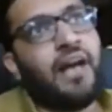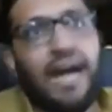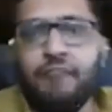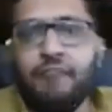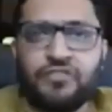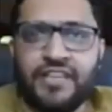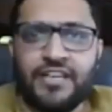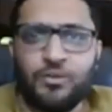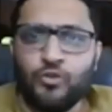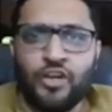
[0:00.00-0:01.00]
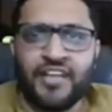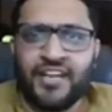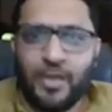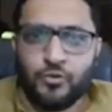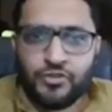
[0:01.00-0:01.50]
I would say do not get
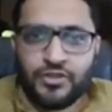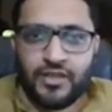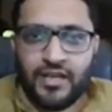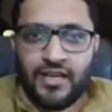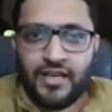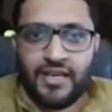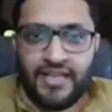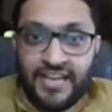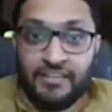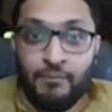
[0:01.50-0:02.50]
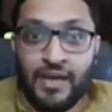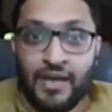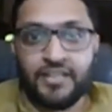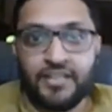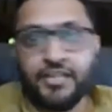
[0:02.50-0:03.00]
out. Let the
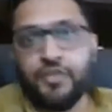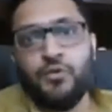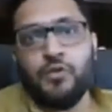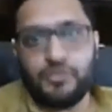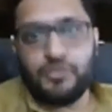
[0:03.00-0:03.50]
market take you out.